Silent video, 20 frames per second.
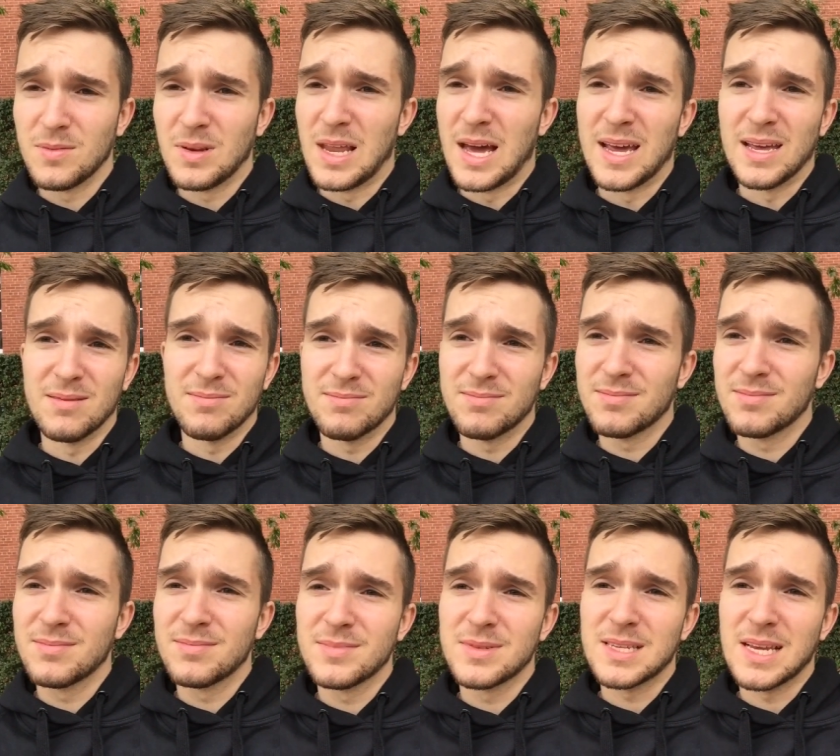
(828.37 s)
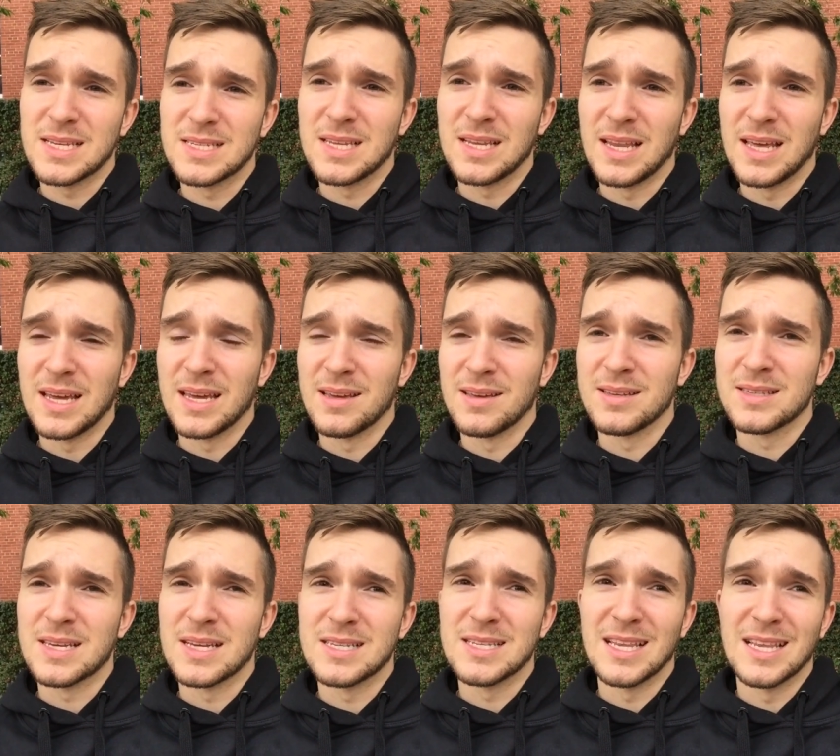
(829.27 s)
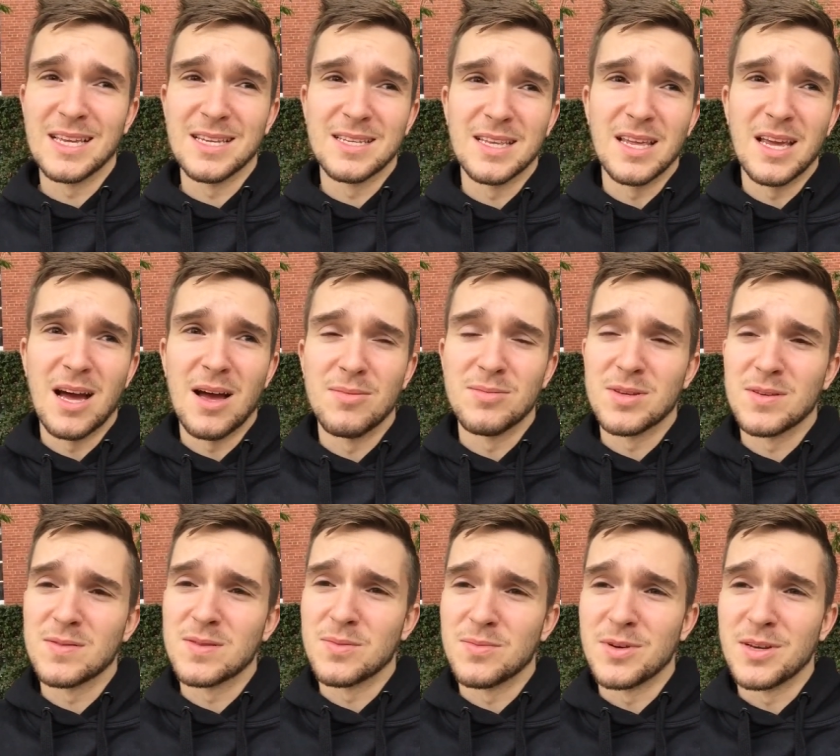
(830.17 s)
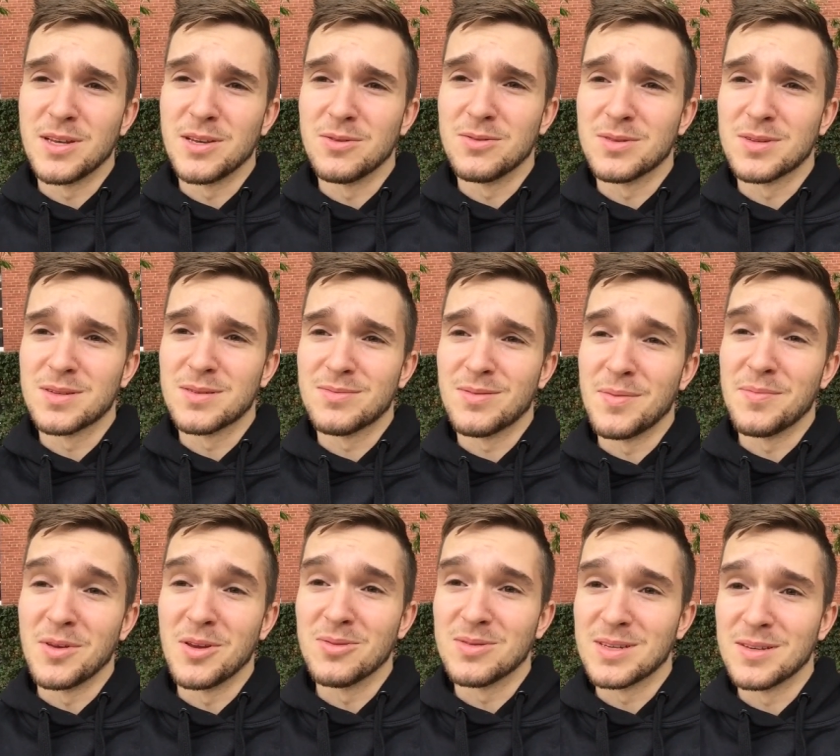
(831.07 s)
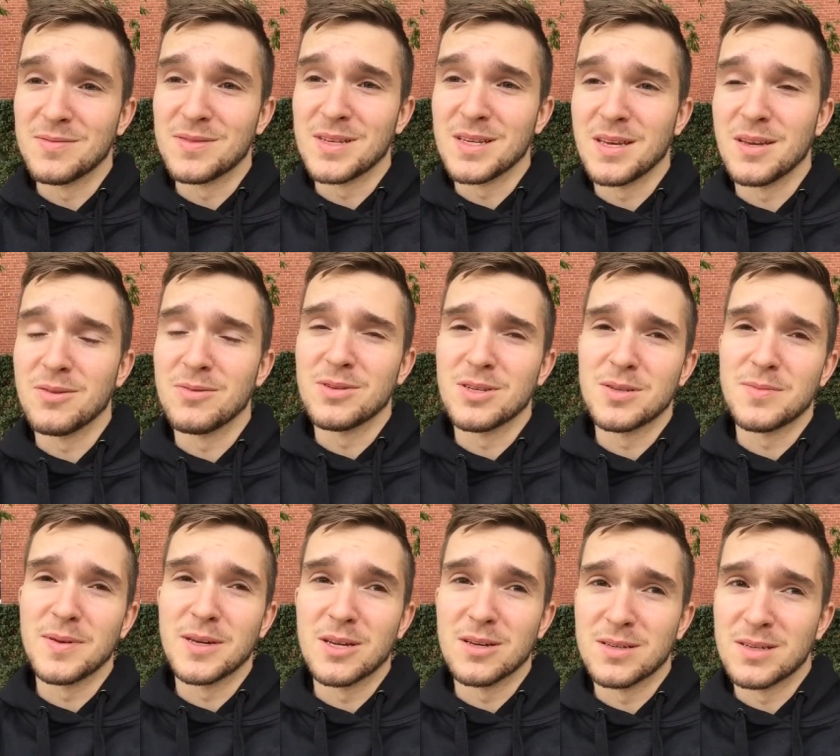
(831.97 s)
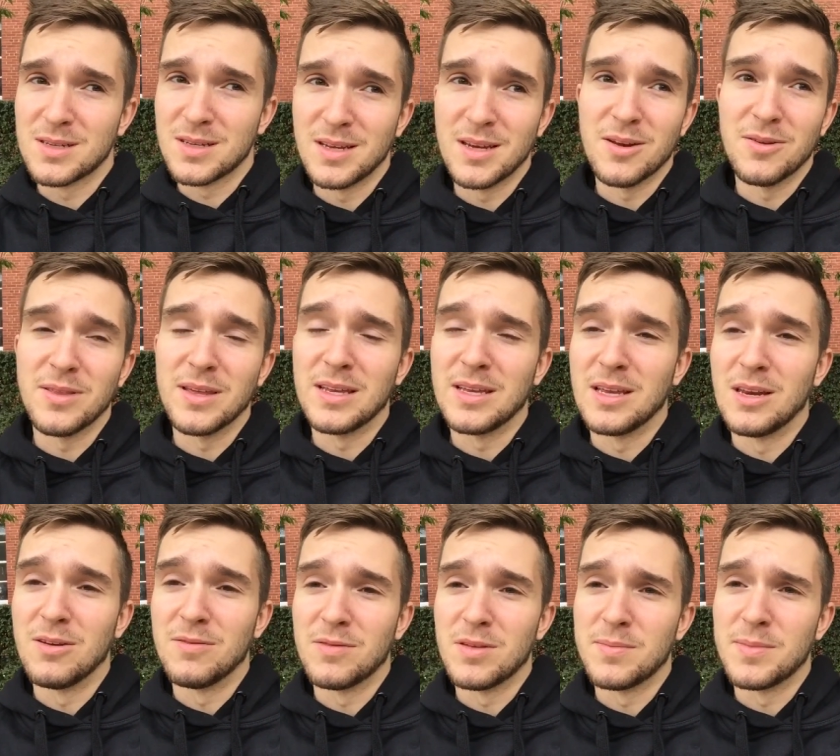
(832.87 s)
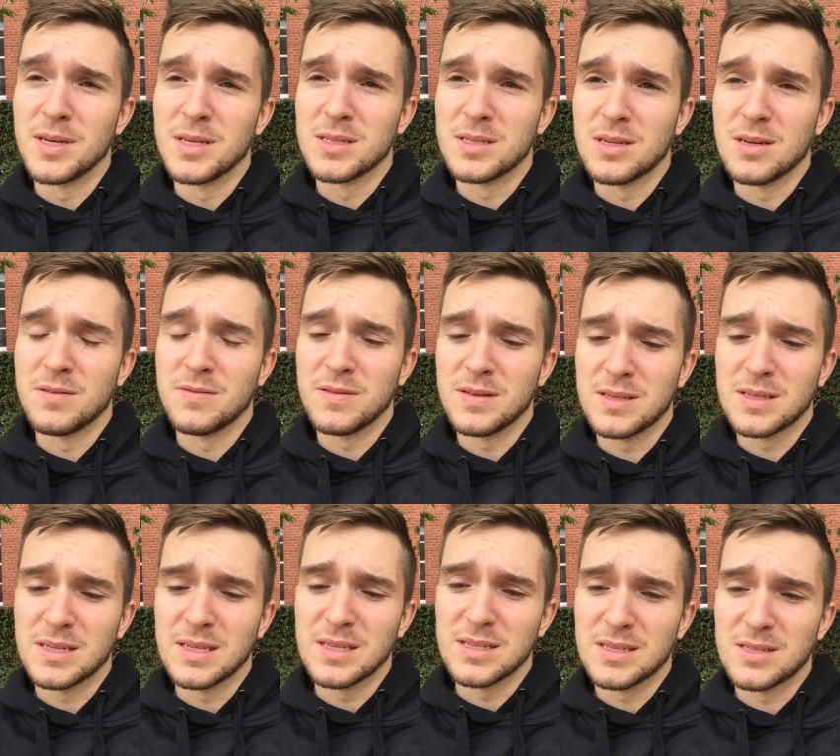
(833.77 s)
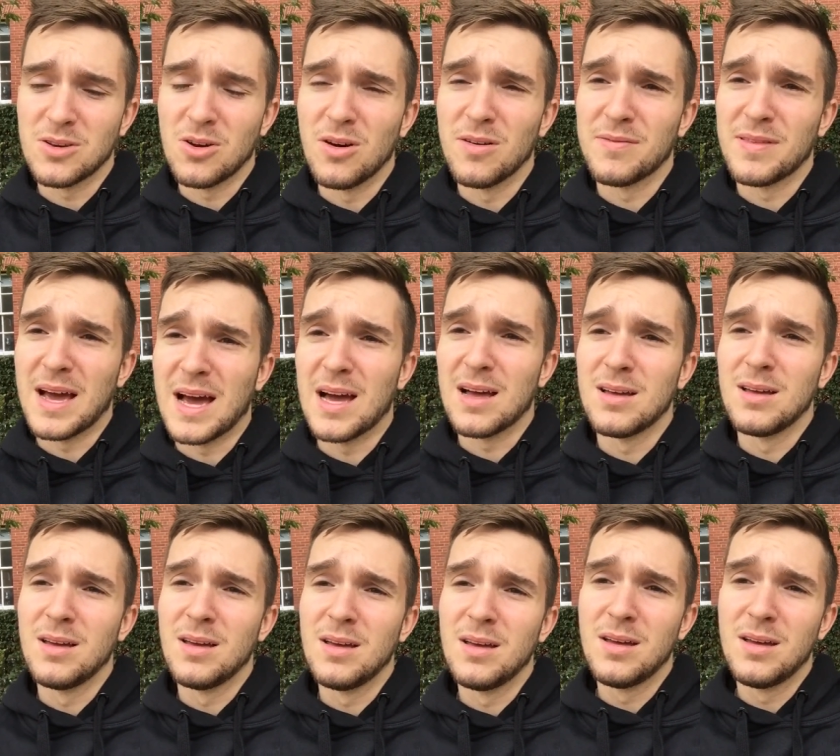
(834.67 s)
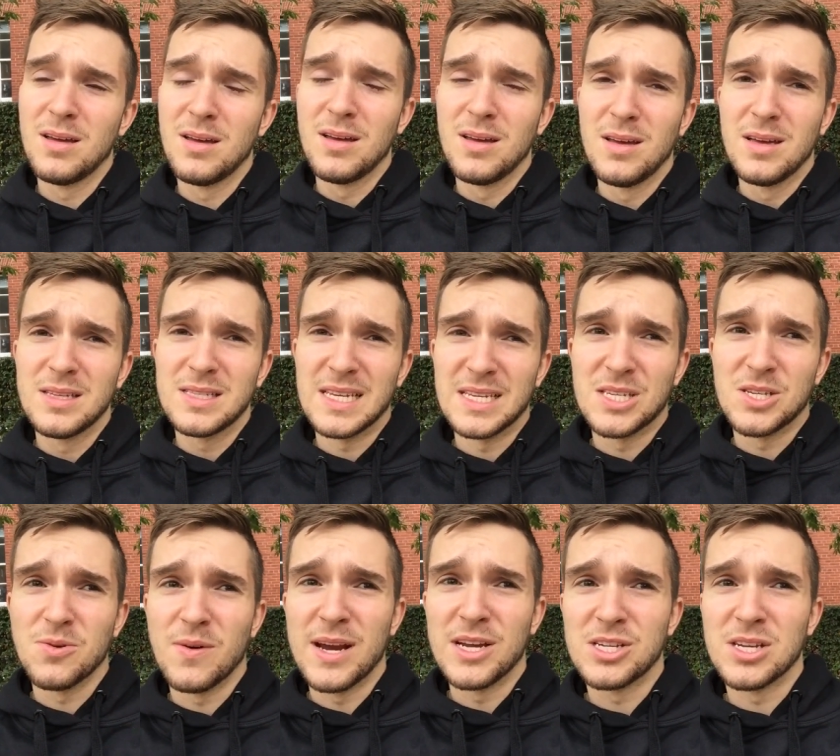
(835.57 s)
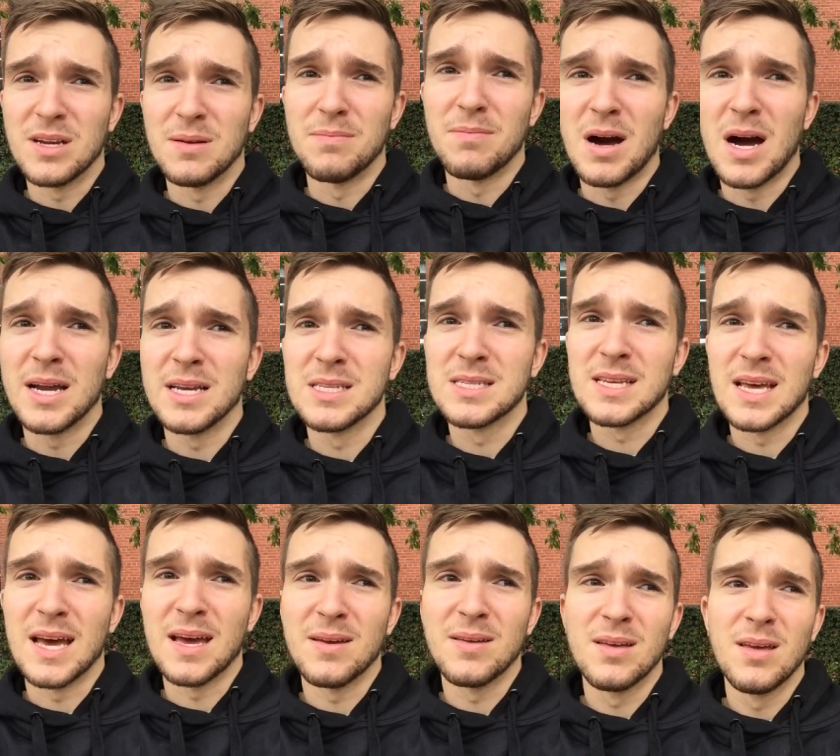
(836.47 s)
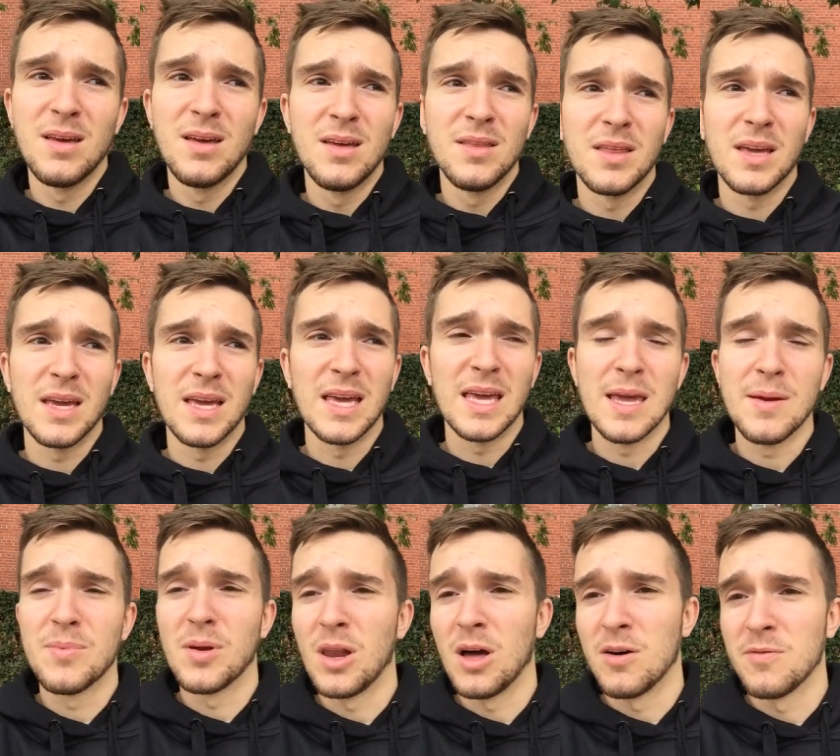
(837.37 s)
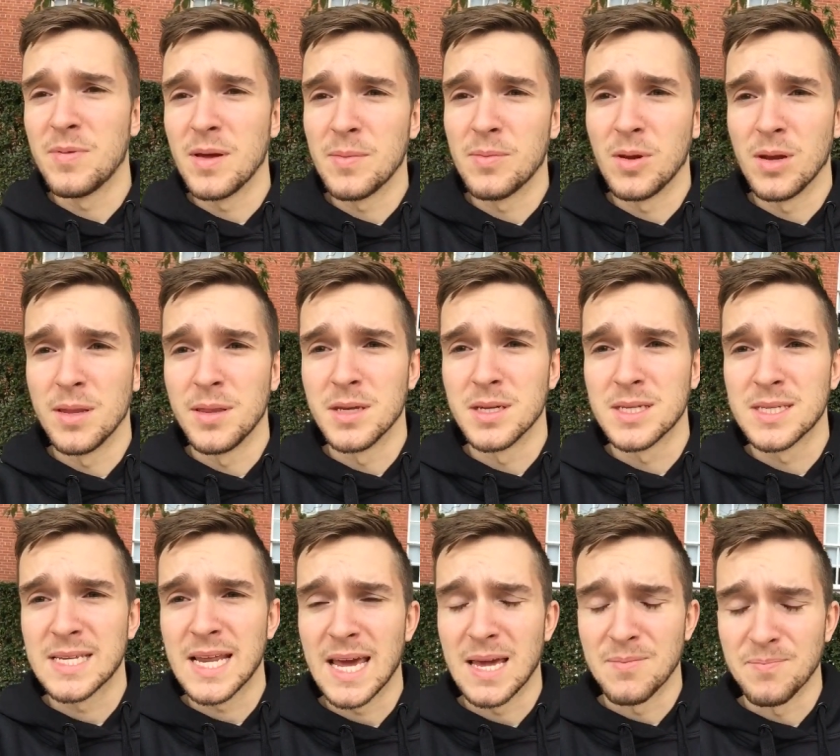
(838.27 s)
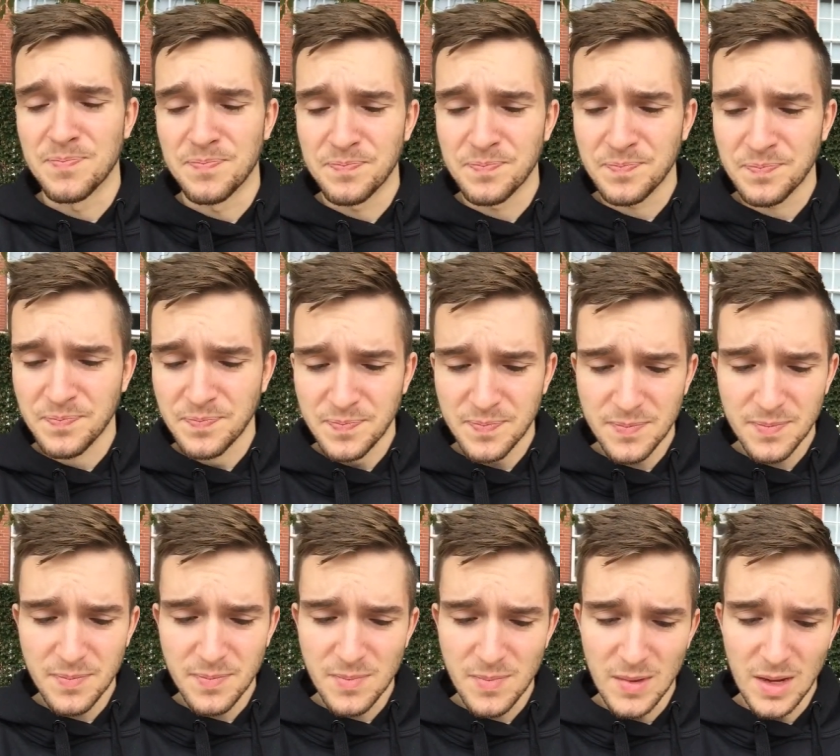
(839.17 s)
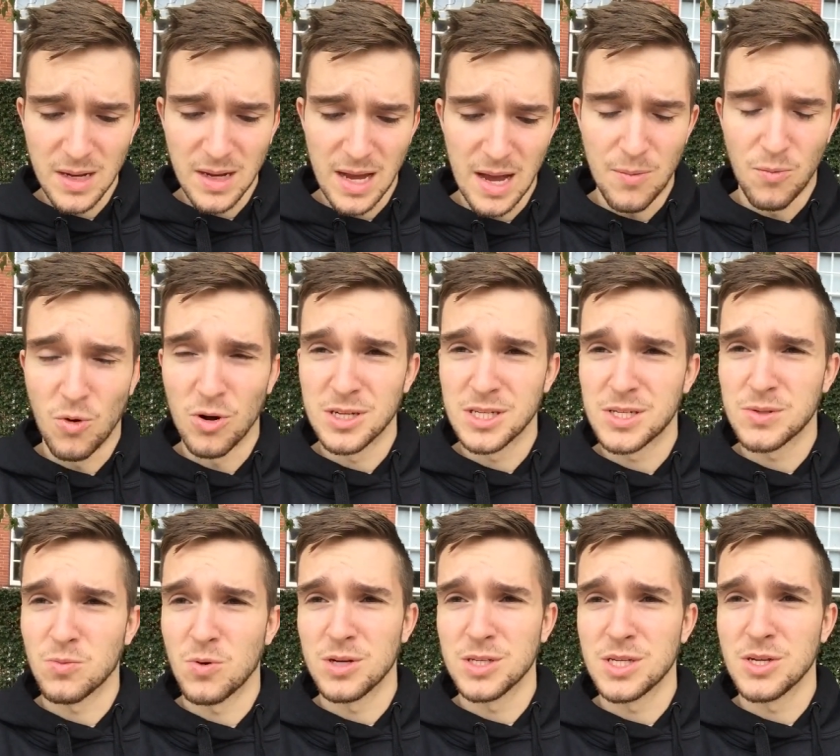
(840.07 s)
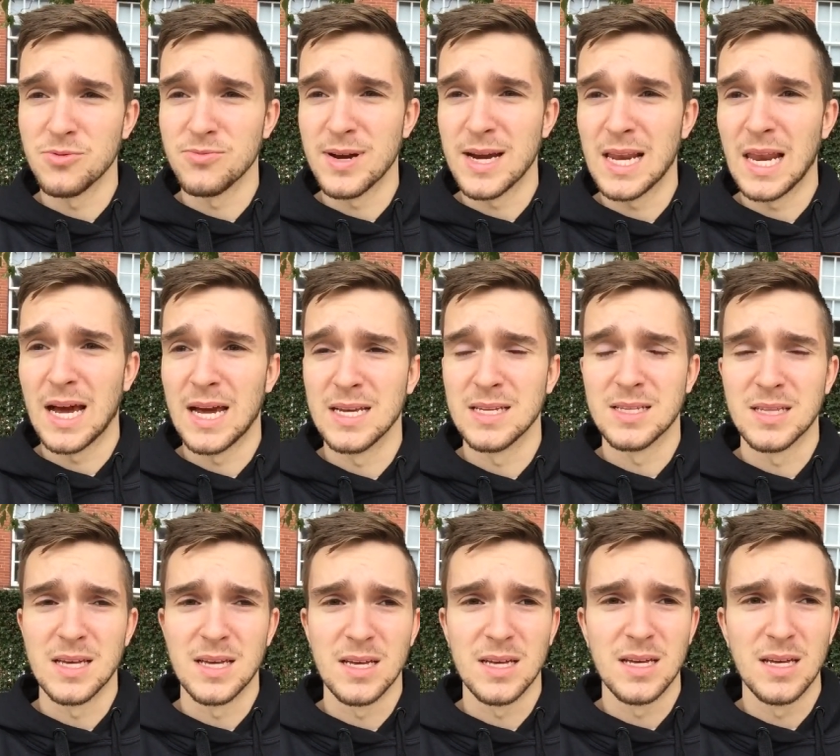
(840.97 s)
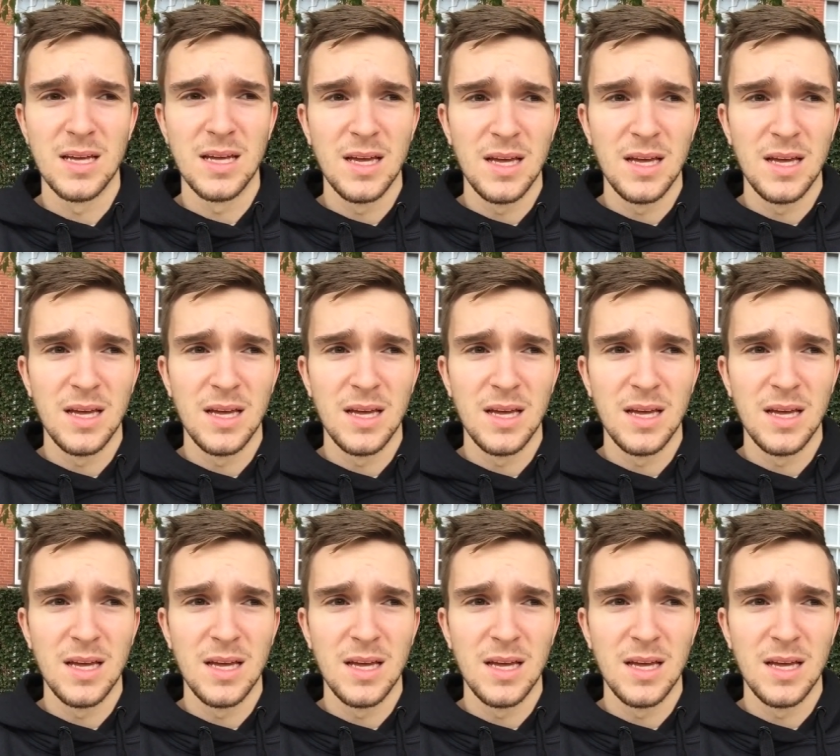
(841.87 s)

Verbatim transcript: like settling settling into the arms of someone who's abusive to you just because you know that you love them and stuff. It's, it's sort of that situation and mindset that can keep a lot of people in this state. And once once you realise that